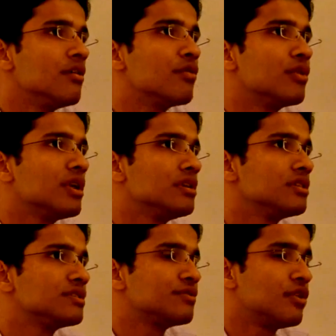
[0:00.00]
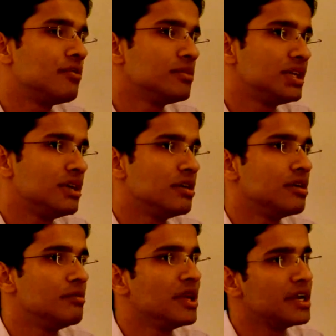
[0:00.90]
4 others from
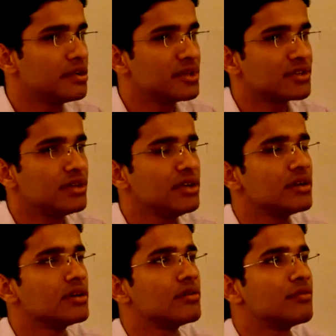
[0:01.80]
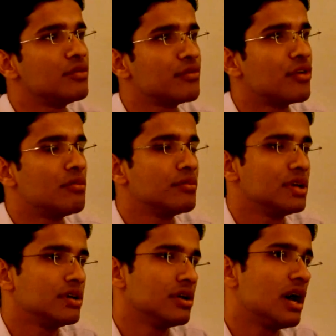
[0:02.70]
BIT Mesra, 4 from
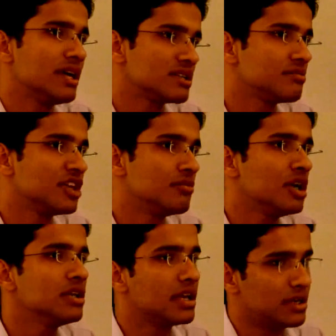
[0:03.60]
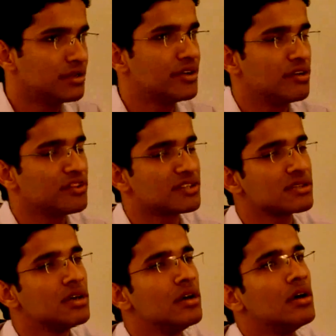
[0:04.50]
ISM Dhanbal, and 3 of us.